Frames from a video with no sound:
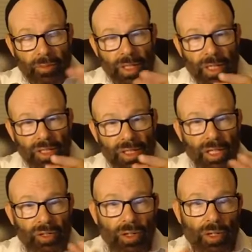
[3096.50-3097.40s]
be a
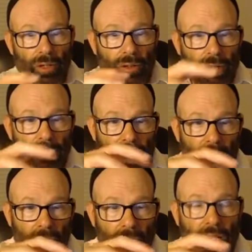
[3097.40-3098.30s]
concentric whole.
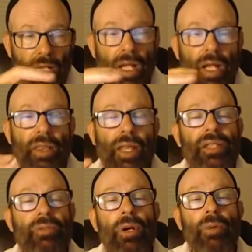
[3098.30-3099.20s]
And
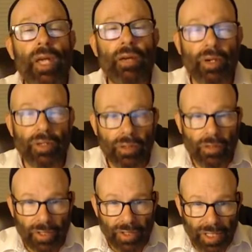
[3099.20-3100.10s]
that's why we have our
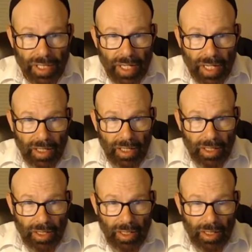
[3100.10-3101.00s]
universe today.
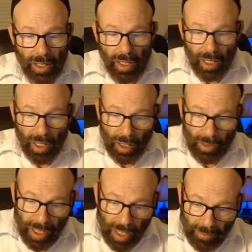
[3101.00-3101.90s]

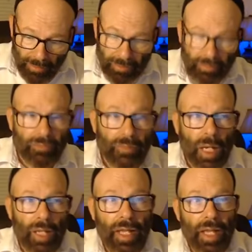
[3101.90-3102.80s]
Okay,
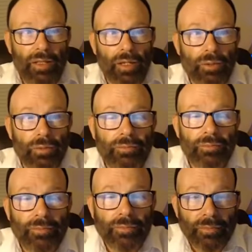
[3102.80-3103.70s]
on that
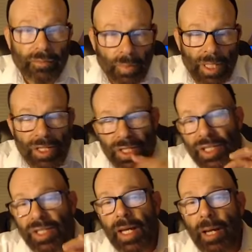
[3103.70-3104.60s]
note, let's
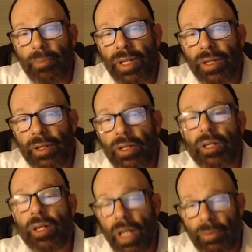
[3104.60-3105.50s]
stop here,
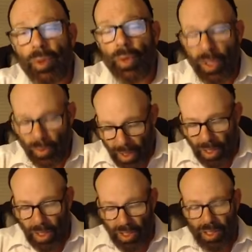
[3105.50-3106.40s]
and God be willing, we're going
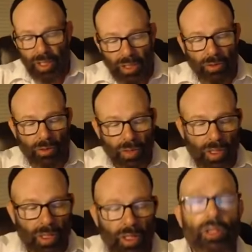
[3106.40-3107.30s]
to continue
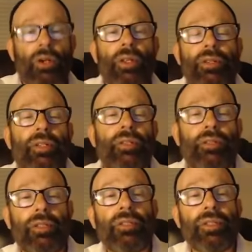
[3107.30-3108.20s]
learning the
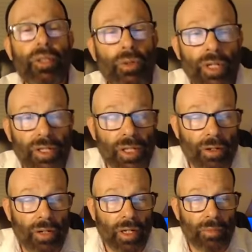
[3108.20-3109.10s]
Tikunei
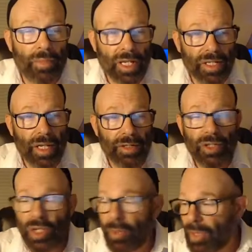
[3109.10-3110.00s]
Zohar, Be'ezrat
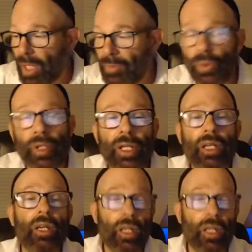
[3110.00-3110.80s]
Hashem, God be willing,